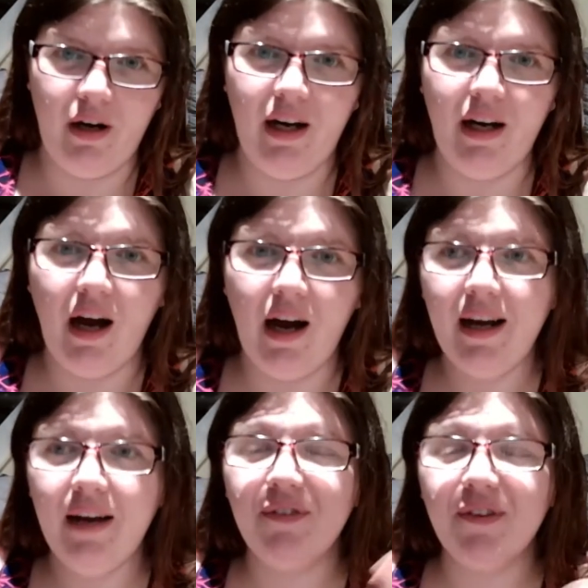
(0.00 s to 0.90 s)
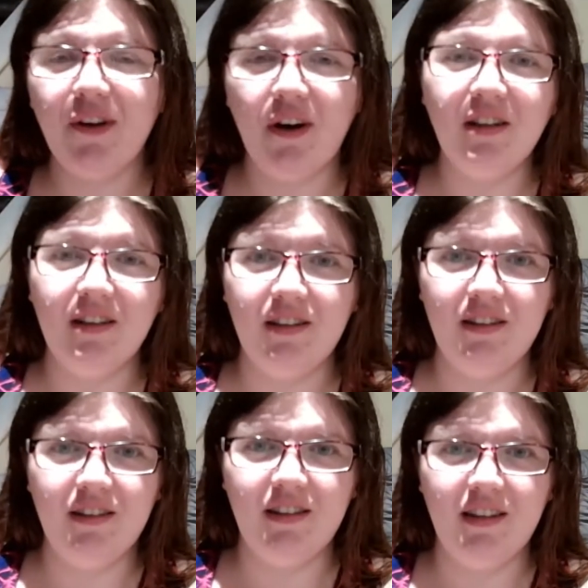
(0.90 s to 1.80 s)
And I had forgotten
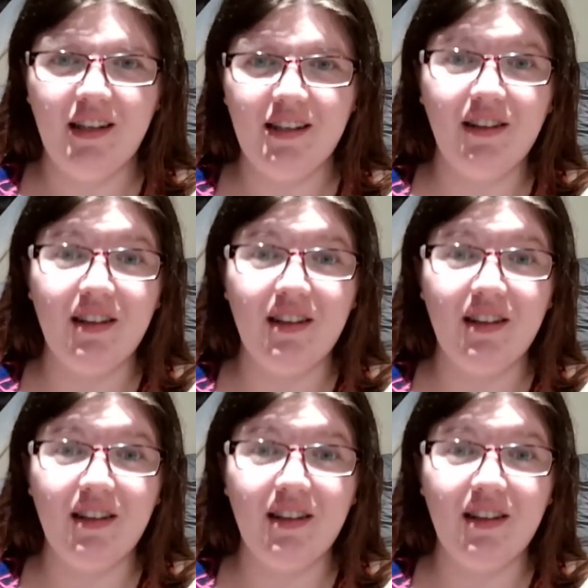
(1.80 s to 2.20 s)
until